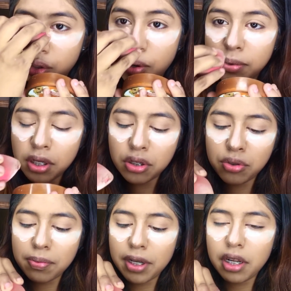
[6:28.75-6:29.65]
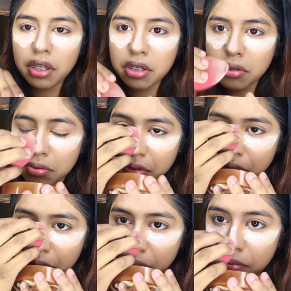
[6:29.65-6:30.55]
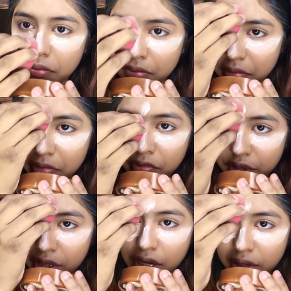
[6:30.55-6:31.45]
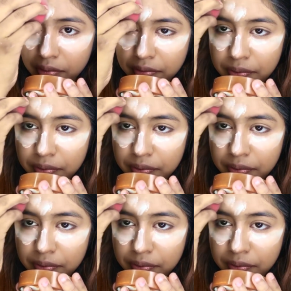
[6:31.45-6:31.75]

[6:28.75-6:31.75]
knew I was gonna do something like this. Freestyle.